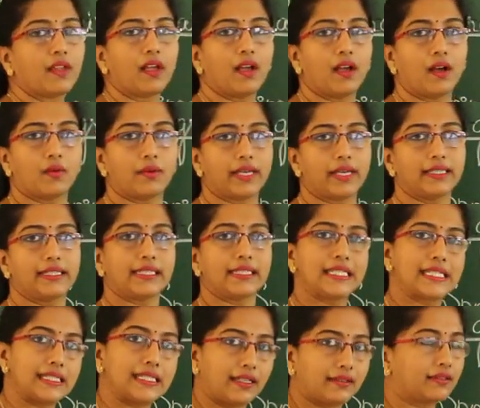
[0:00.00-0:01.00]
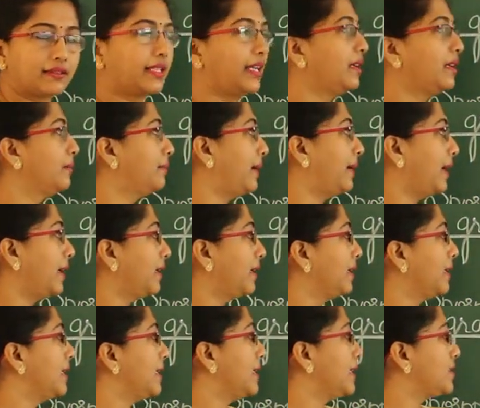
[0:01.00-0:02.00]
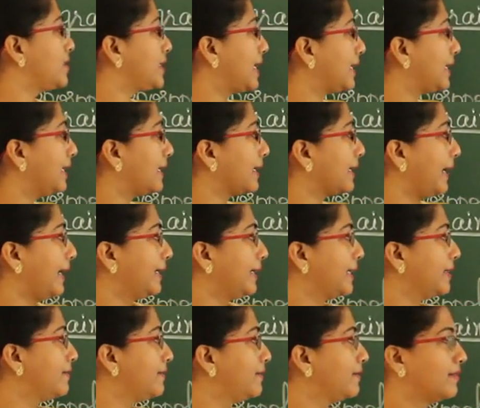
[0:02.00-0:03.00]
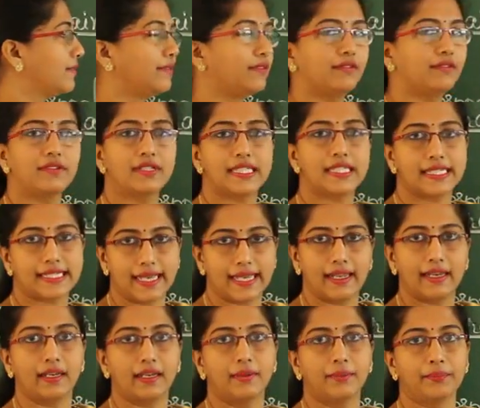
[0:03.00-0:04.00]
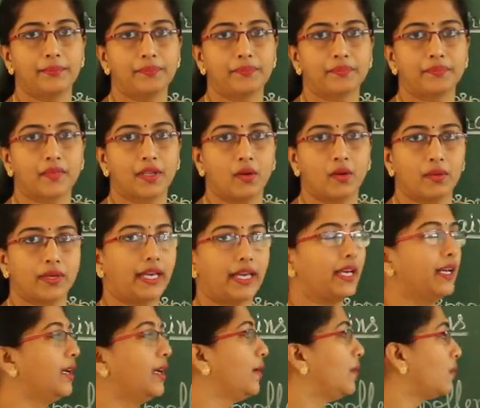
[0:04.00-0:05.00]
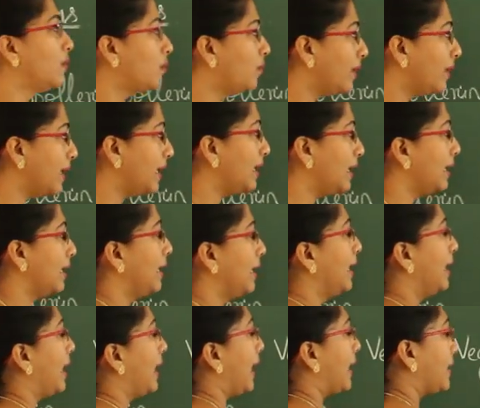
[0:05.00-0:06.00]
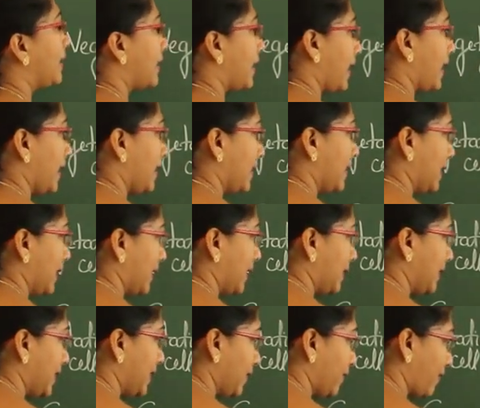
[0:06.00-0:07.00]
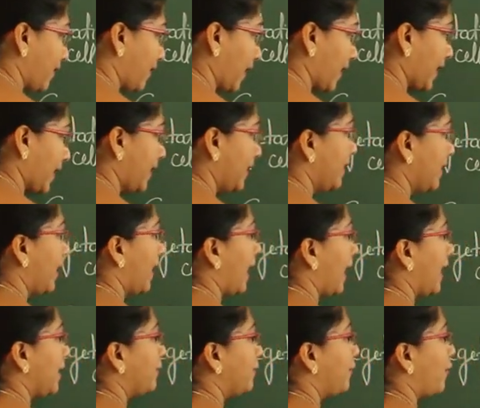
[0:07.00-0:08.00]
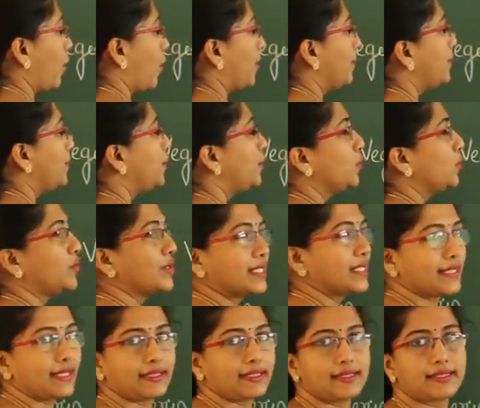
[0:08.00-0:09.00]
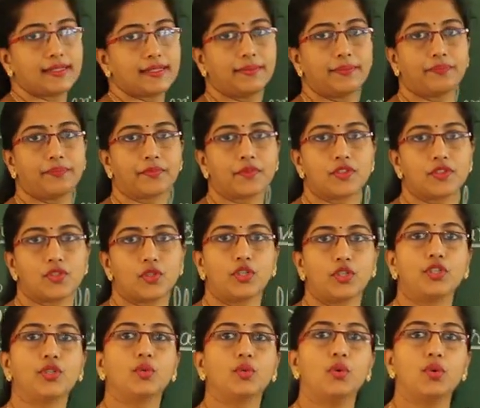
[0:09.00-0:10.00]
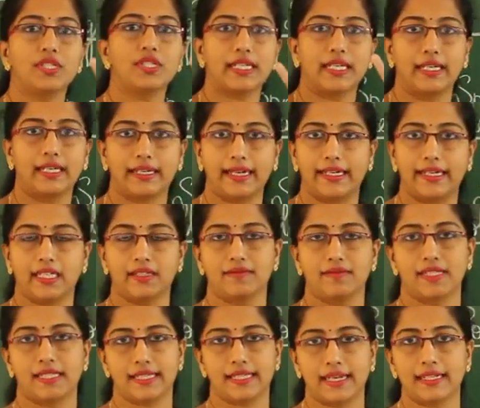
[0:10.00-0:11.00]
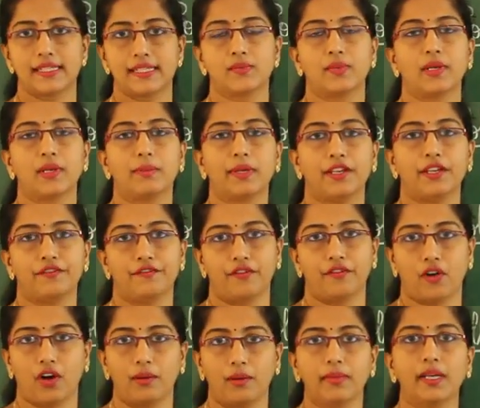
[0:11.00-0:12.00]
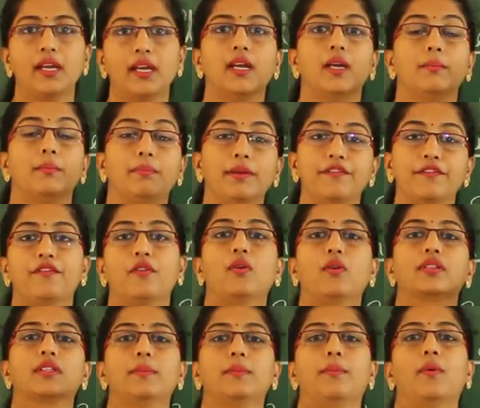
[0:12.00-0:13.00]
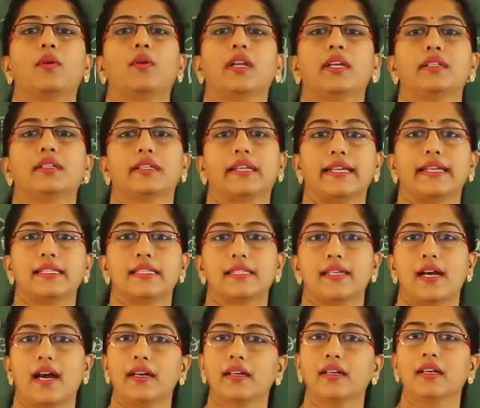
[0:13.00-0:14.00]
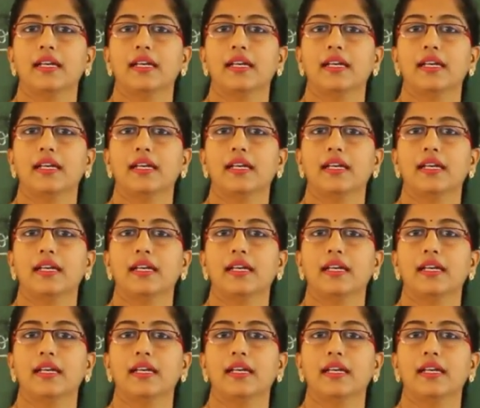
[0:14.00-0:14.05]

okay, that is nothing but generative cell, okay, will again divide and form two cells. So two generative cells will be formed before the pollen grains are